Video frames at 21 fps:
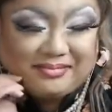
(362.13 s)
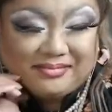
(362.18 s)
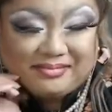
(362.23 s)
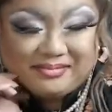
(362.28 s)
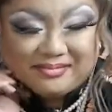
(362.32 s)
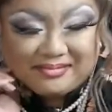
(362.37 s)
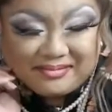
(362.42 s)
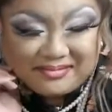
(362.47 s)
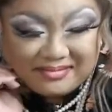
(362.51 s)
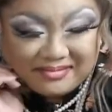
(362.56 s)

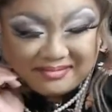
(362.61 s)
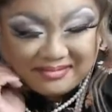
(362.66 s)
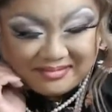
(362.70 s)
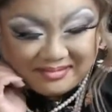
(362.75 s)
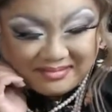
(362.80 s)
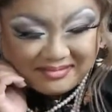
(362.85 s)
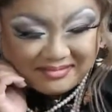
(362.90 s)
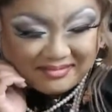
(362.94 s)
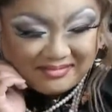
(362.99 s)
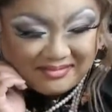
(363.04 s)

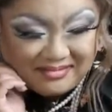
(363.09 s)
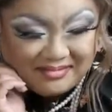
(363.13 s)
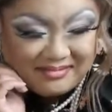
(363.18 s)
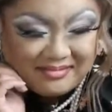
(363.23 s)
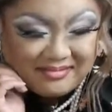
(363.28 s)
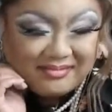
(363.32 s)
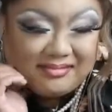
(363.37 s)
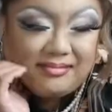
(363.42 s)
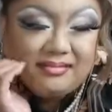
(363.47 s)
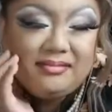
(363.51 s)

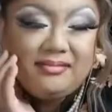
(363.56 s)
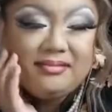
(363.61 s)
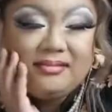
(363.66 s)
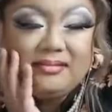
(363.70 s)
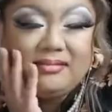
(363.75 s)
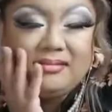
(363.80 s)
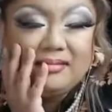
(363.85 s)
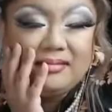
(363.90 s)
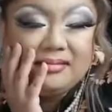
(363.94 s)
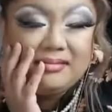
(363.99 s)

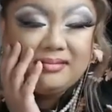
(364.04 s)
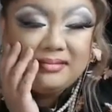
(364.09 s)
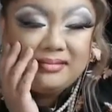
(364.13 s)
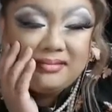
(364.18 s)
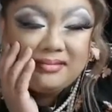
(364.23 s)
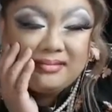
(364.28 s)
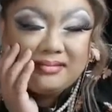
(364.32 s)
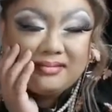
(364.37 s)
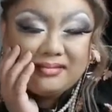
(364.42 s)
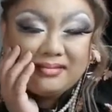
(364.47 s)

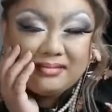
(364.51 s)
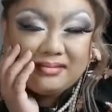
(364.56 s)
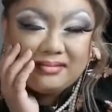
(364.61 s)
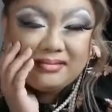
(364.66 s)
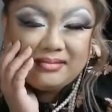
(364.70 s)
No words are spoken by the person on screen.